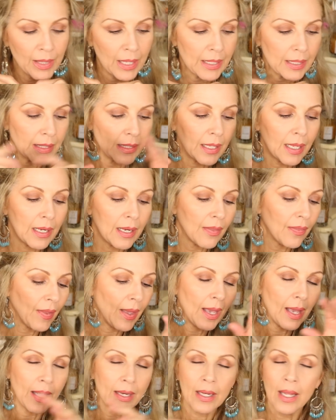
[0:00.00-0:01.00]
not eating any
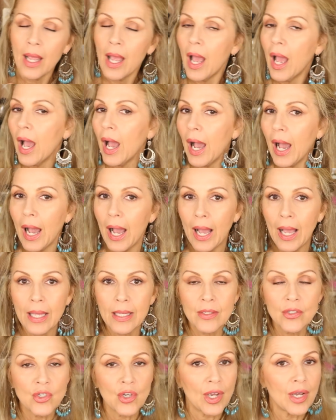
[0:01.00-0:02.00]
that.
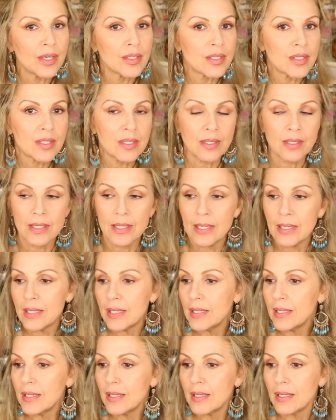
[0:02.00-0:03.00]
I just
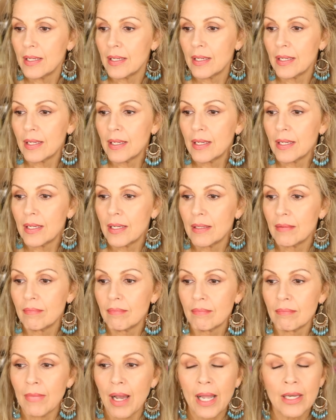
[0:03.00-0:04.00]
eat
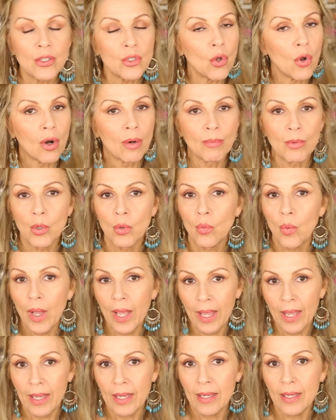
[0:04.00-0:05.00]
my normal
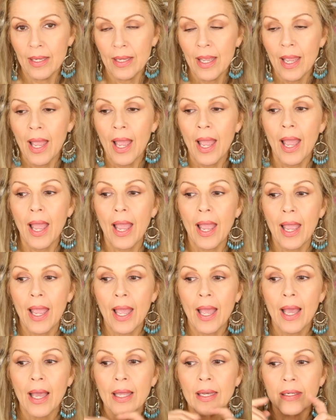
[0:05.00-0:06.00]
way.
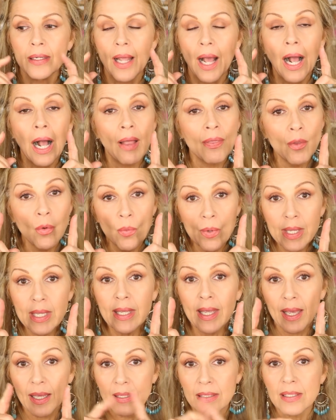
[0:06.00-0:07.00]
And on the
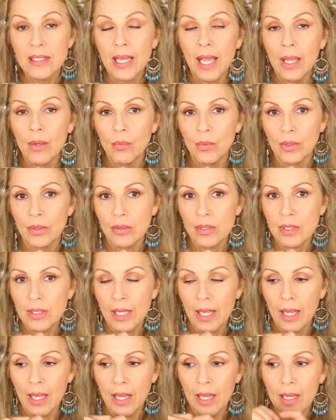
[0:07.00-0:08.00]
weekends, I will
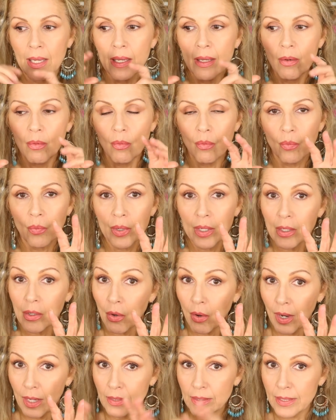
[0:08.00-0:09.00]
say, we
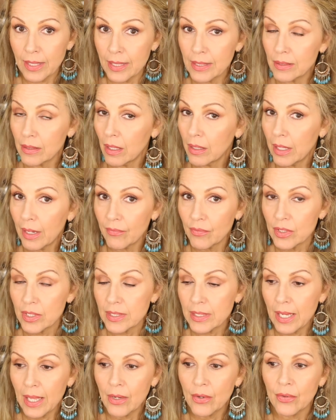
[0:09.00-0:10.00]
go on date night every
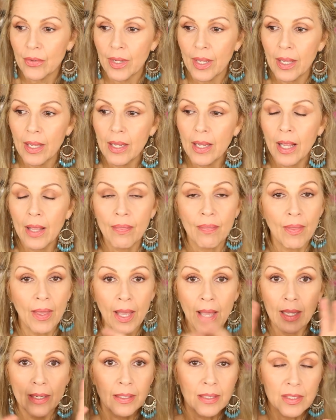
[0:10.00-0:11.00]
Saturday, and
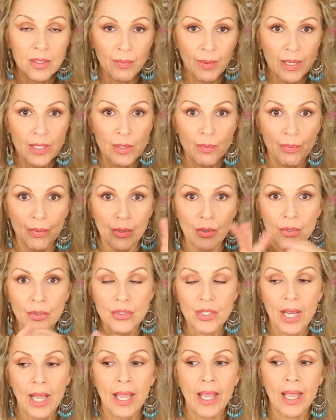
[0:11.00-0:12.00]
that is my
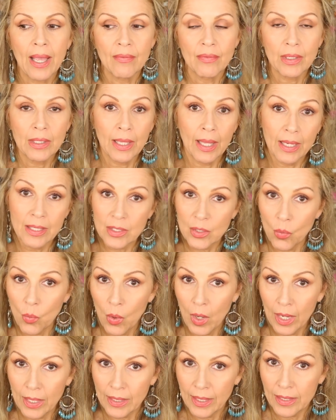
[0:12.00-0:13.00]
splurge. I have a glass of
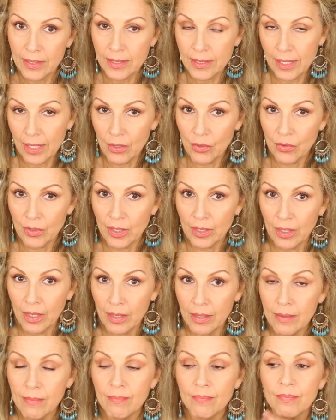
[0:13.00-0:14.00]
wine on Saturday
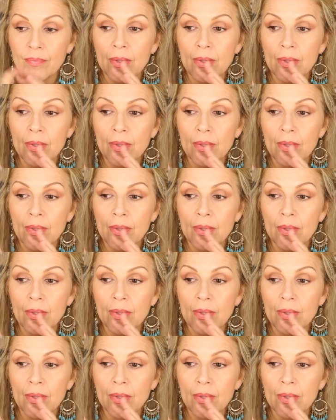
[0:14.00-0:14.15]
night,